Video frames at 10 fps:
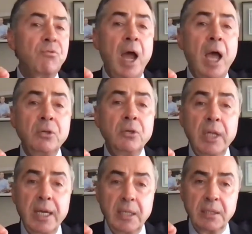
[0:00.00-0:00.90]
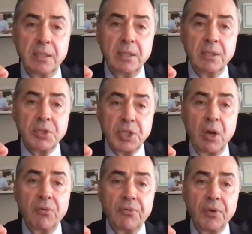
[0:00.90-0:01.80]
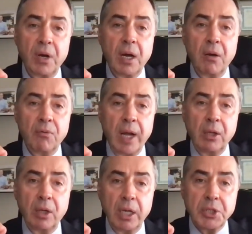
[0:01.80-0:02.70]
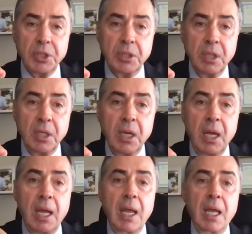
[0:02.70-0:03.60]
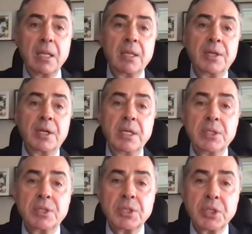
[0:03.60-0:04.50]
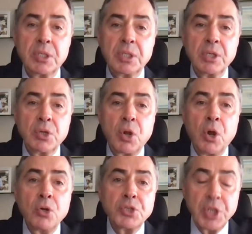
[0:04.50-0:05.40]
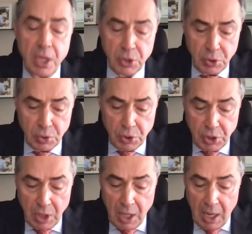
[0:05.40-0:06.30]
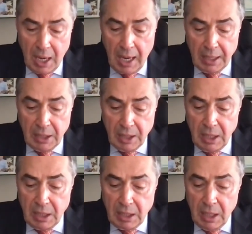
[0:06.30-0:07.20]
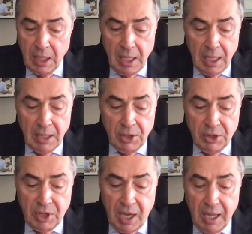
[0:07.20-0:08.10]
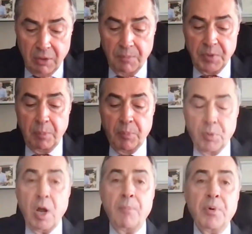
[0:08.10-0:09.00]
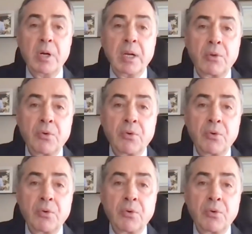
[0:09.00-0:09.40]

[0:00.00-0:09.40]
regulated self-regulation. And there is a certain consensus, I think, that the proper